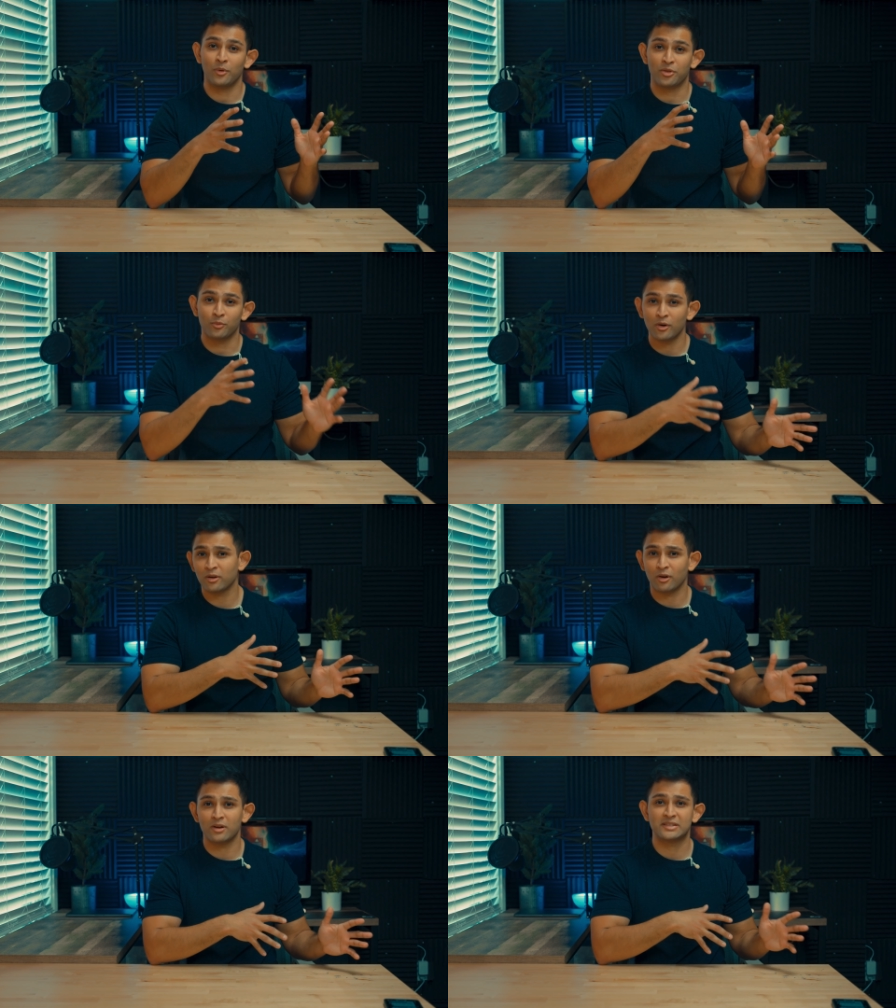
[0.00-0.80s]
With the
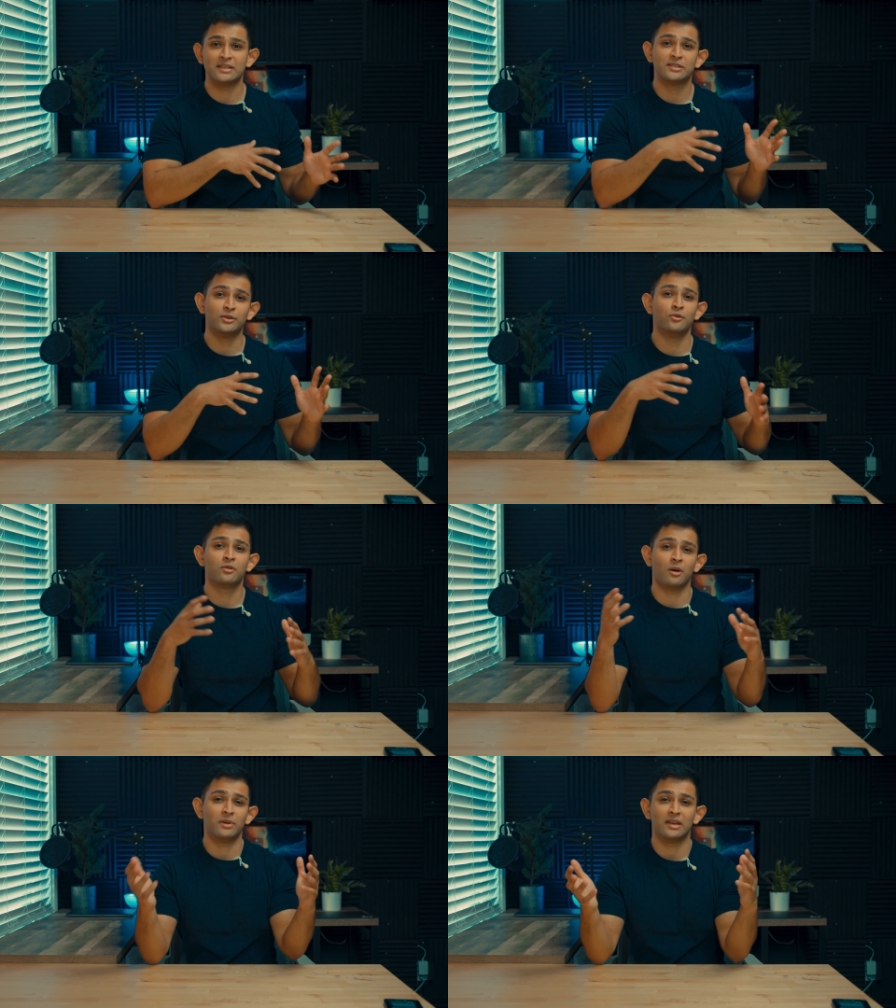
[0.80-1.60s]
Ronin
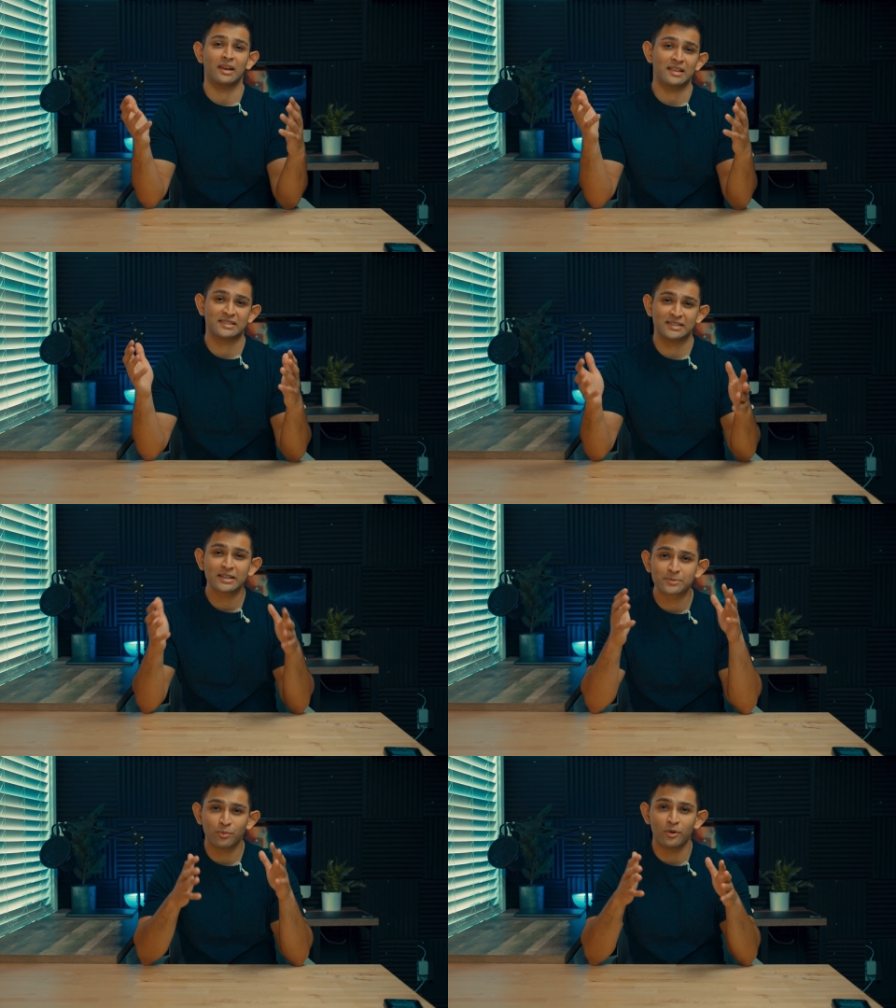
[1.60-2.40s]
RSC2 coming in at
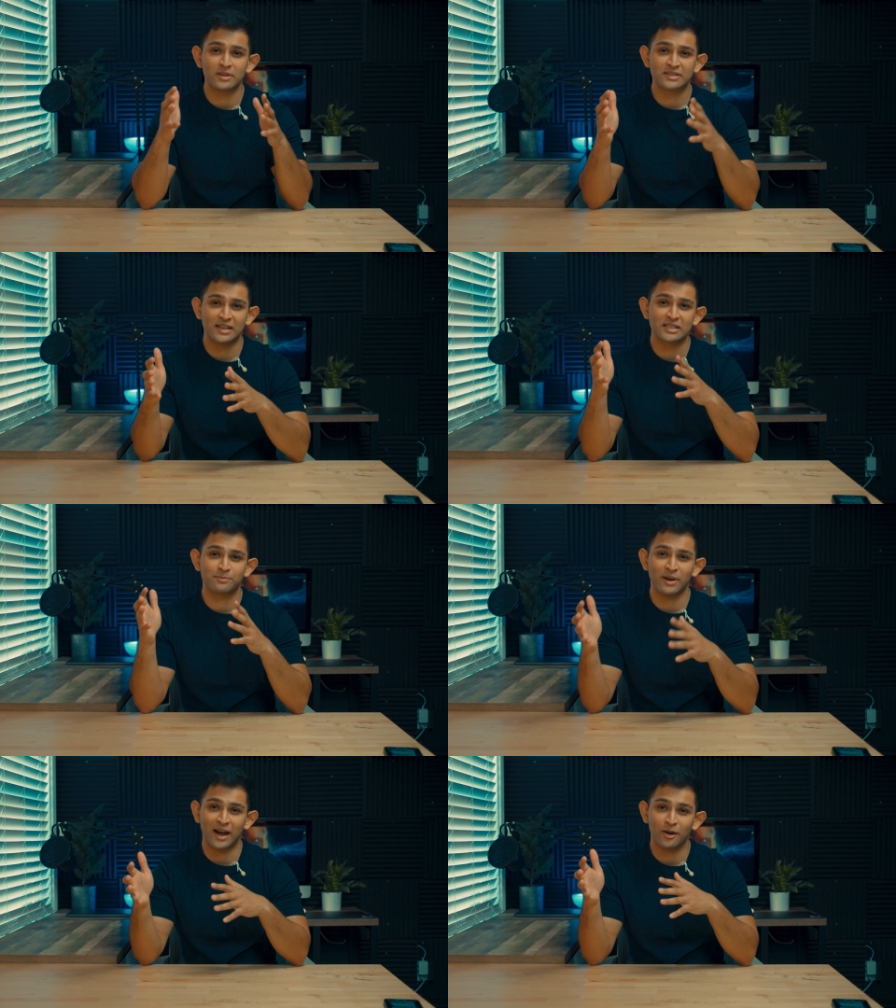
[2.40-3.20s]

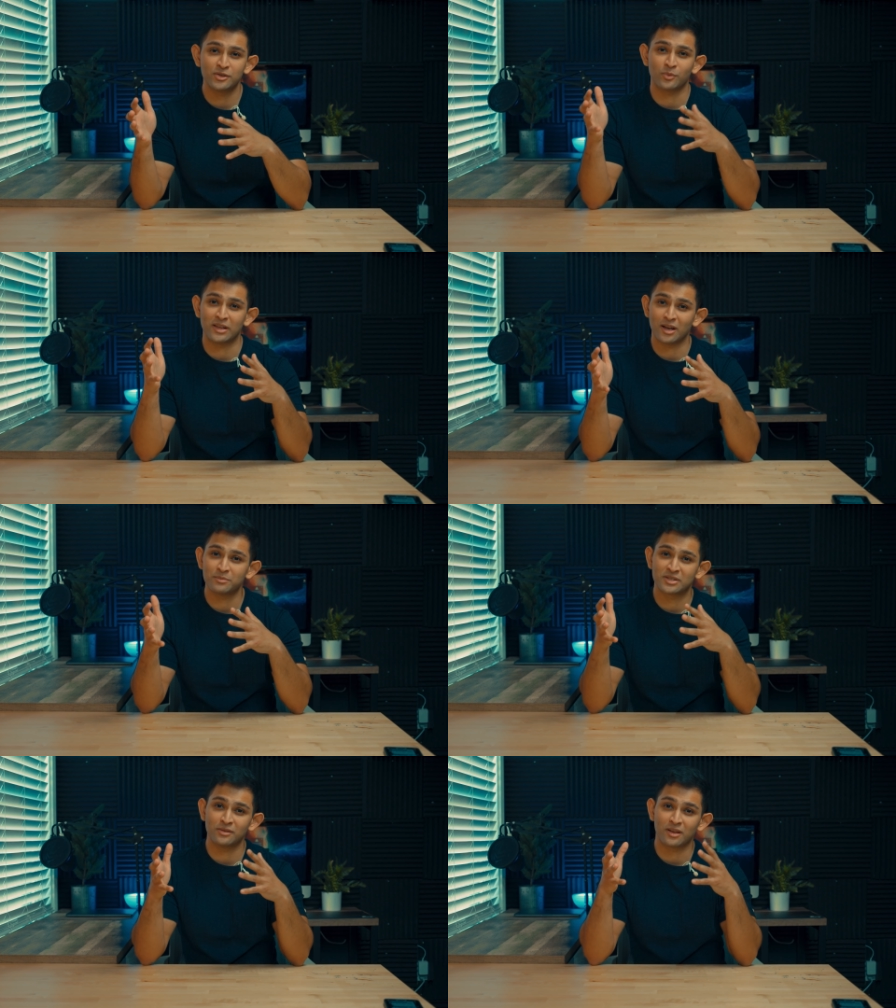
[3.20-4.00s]
6.6 pounds when it
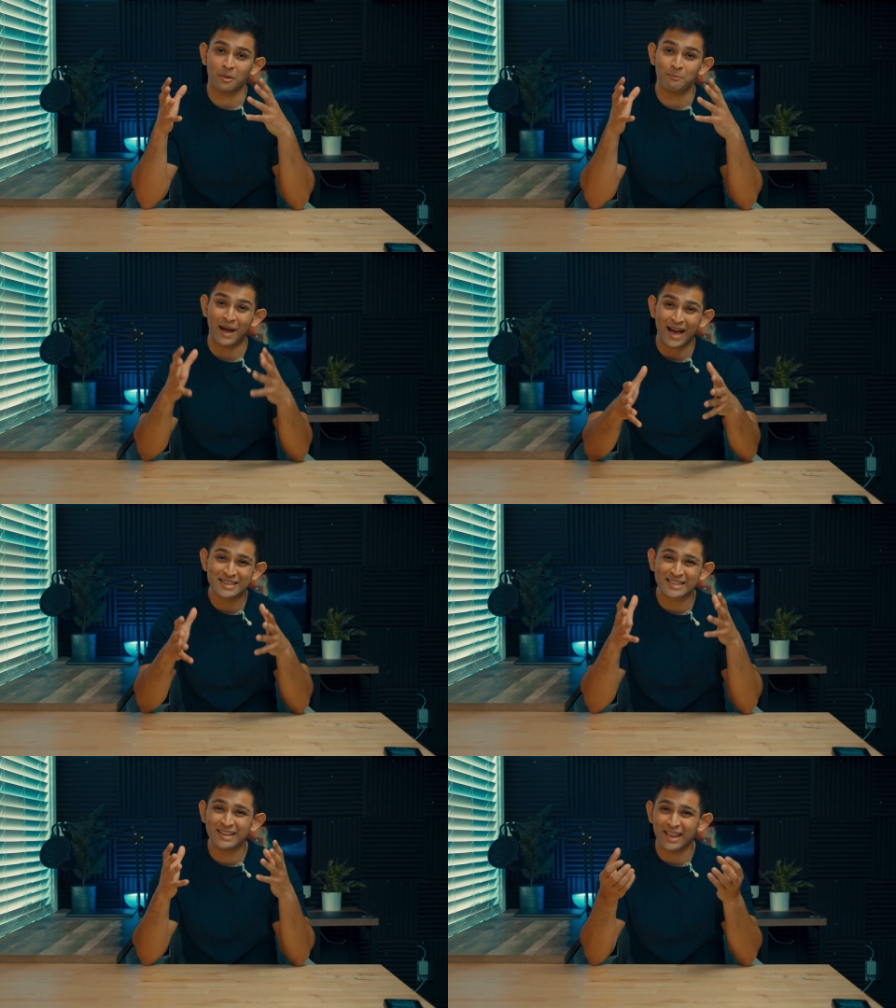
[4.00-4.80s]
comes to the
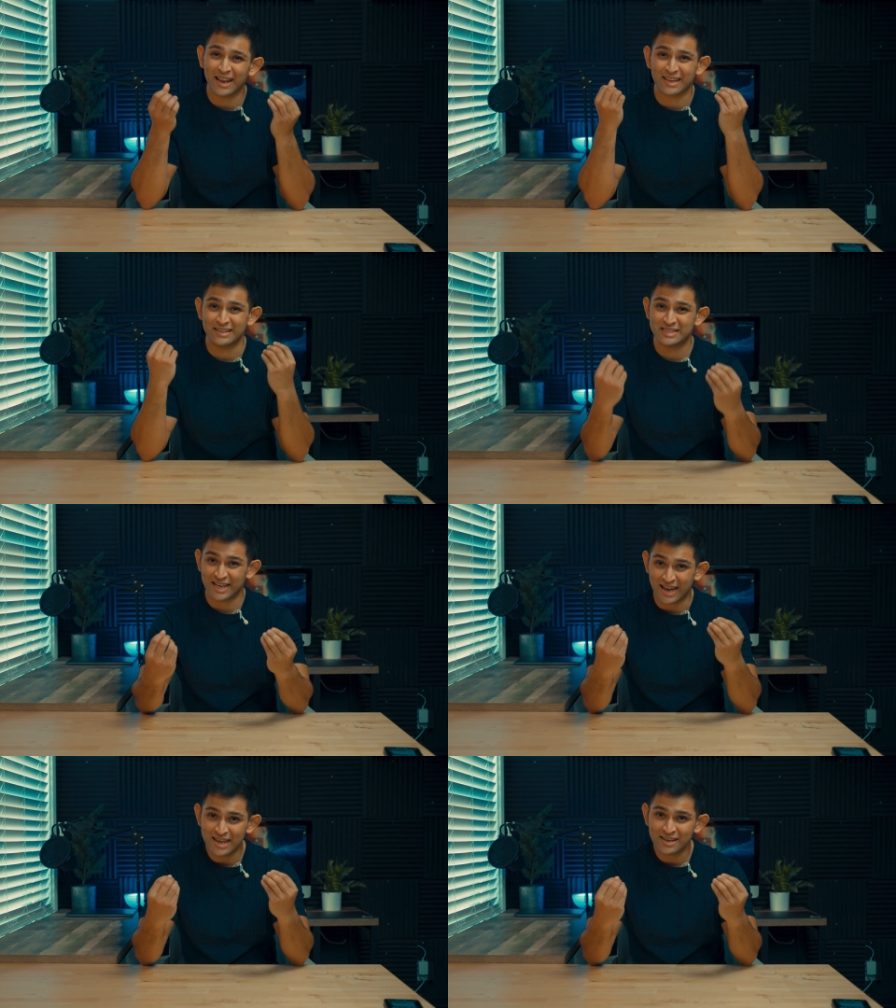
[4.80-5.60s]
capacity that it can
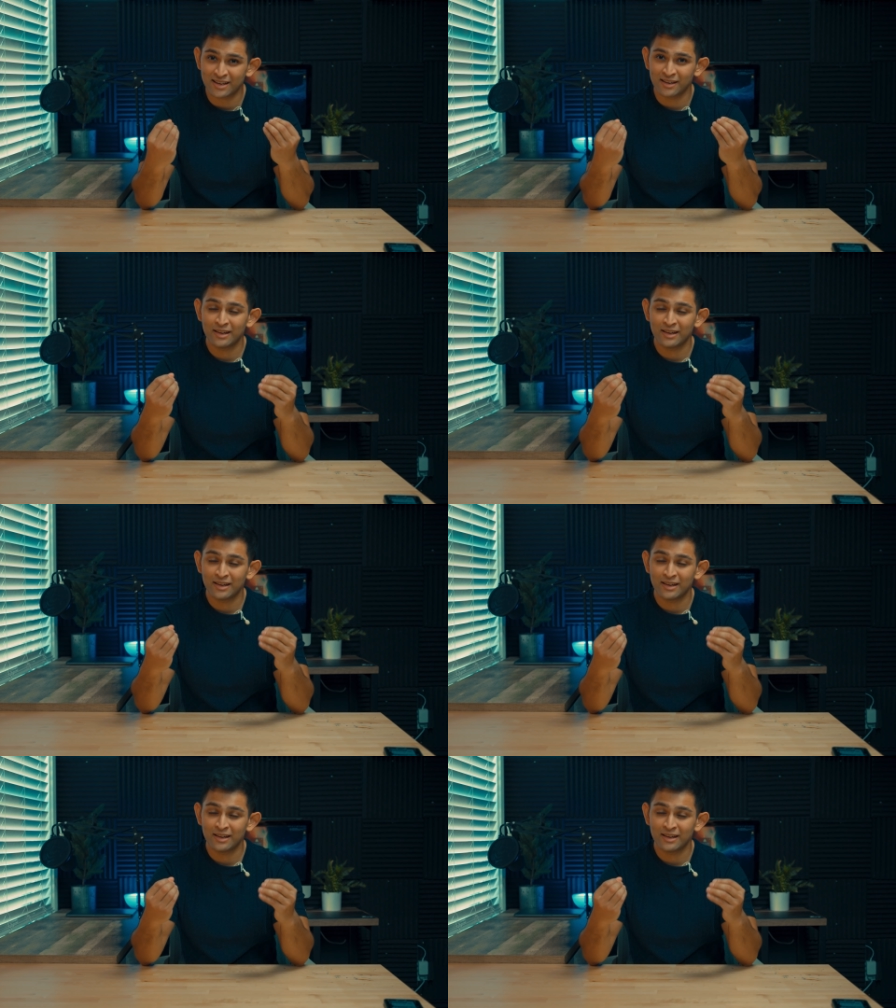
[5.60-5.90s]
take,